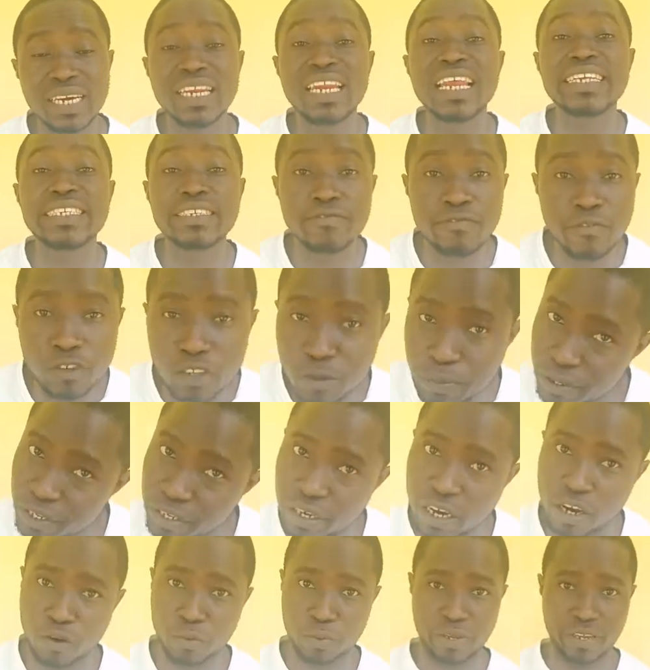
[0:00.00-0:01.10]
Let's vote
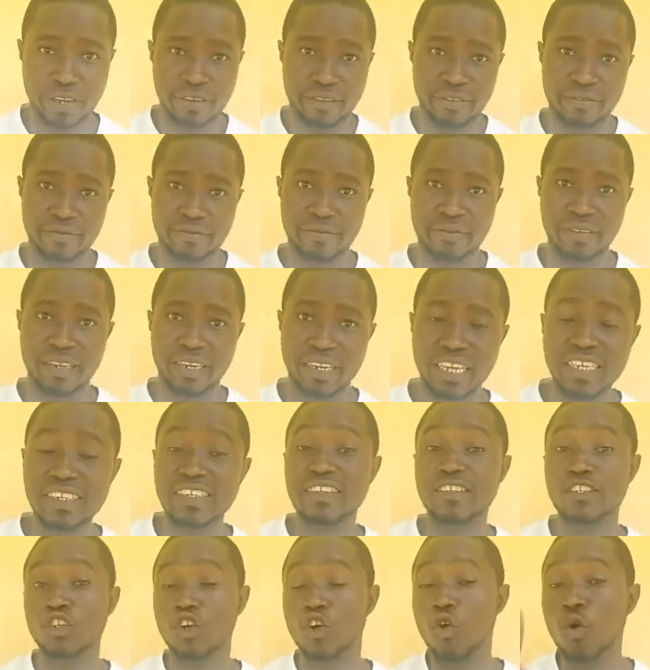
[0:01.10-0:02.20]
Peter Obi. This
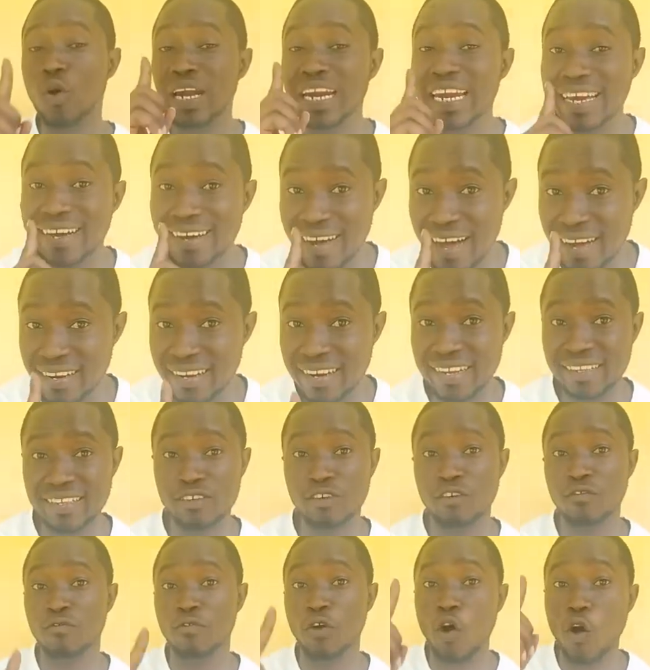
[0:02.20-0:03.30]
is the only candidate
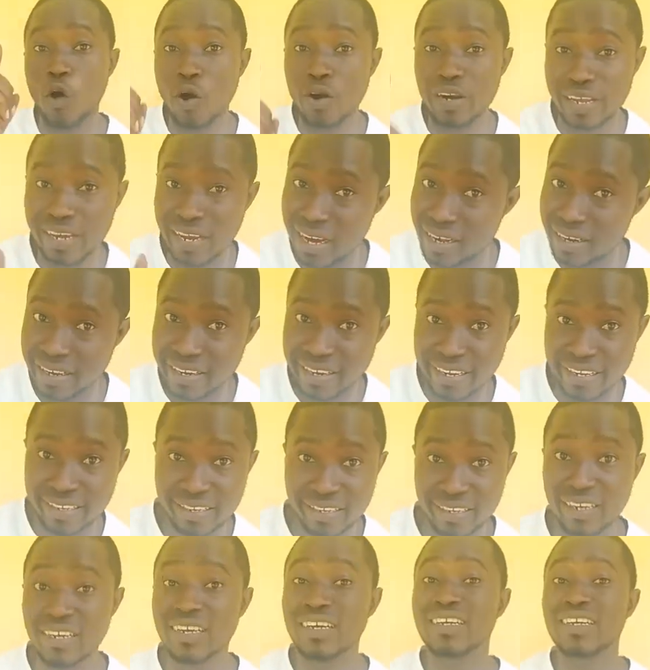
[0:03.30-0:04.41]
of all the candidates
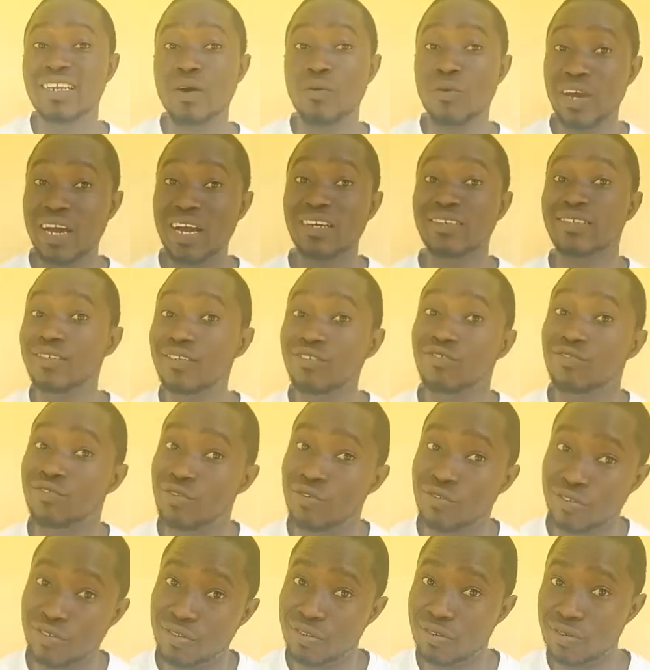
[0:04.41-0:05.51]
that we can still
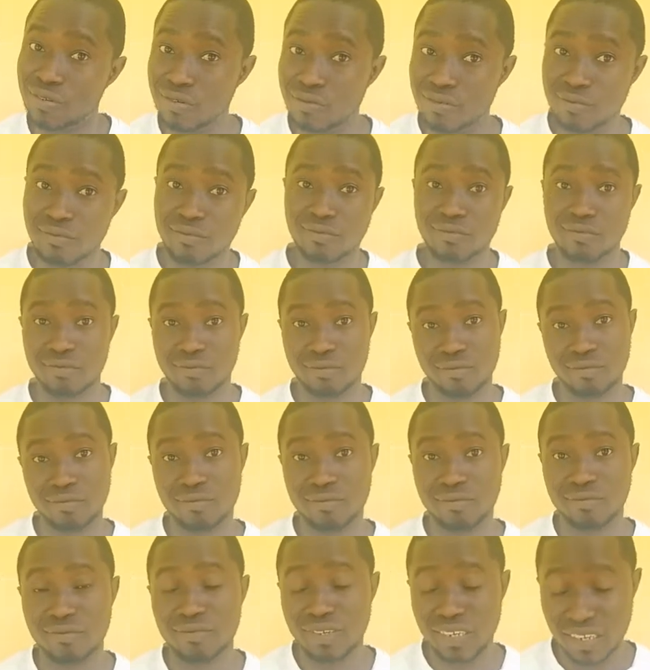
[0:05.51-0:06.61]
trust.
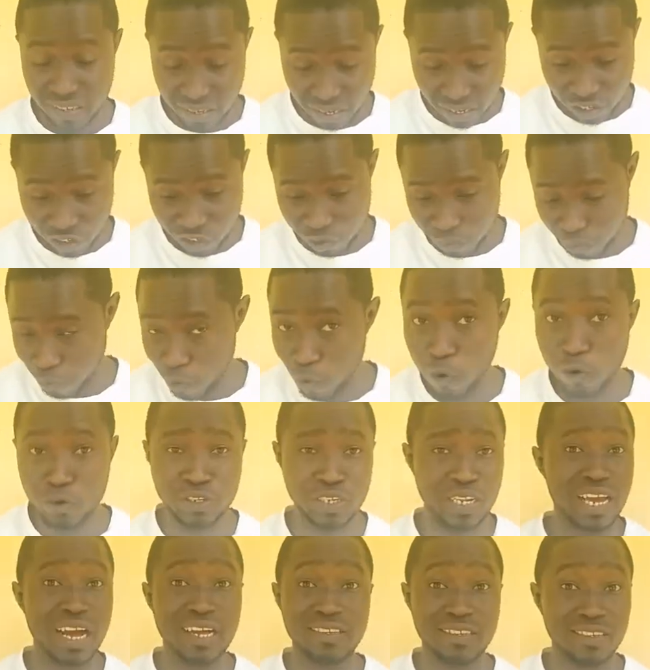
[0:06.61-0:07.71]
He's exposed.
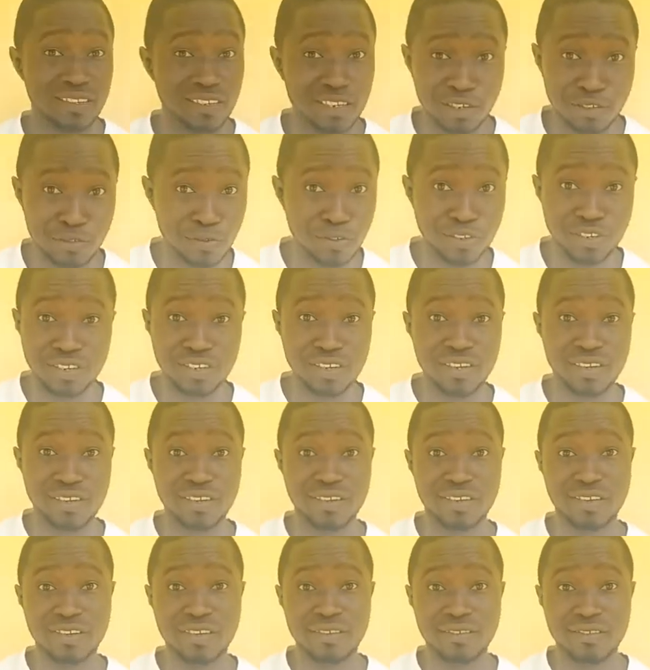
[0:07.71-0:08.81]
He has integrity.
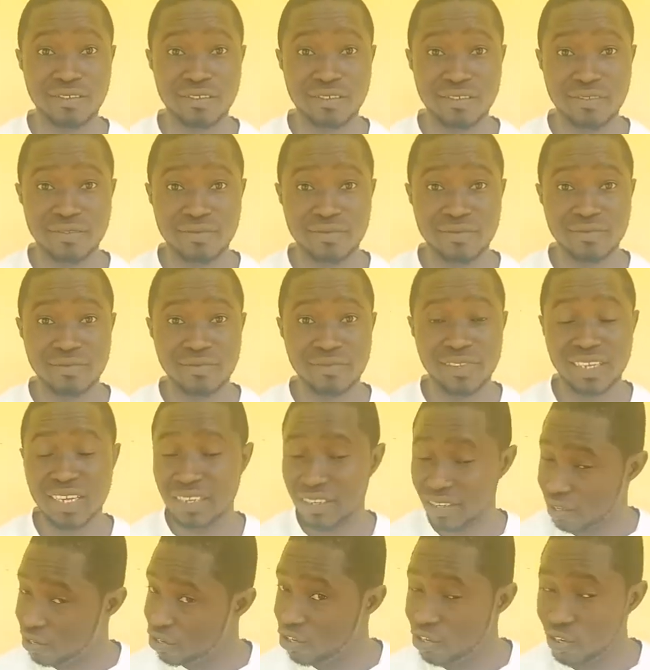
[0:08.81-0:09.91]
He's
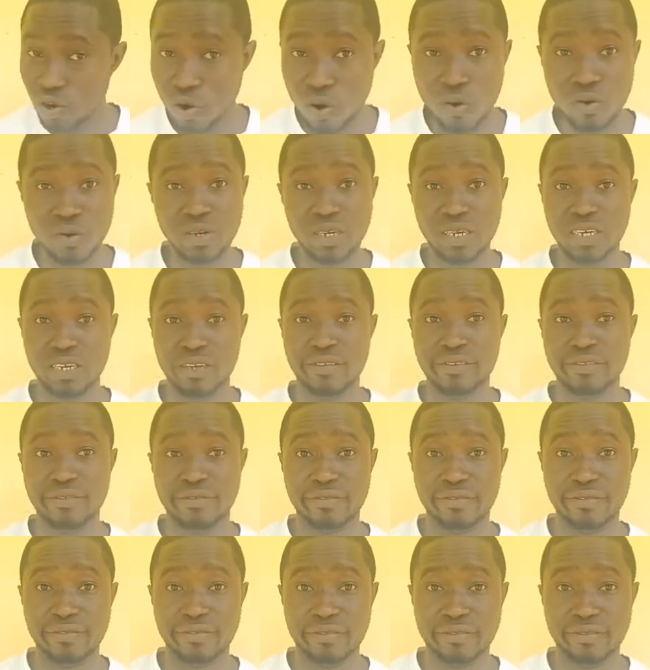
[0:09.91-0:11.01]
still young.
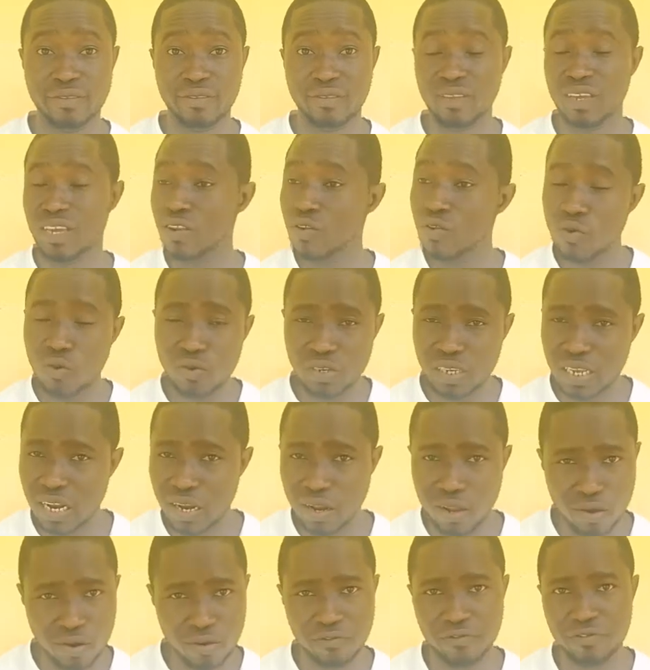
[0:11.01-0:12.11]
He knows a
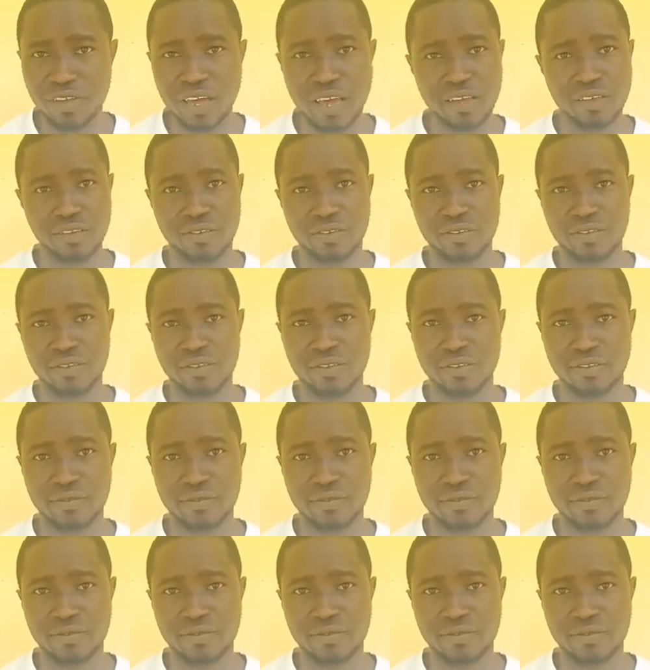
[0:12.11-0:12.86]
lot of things.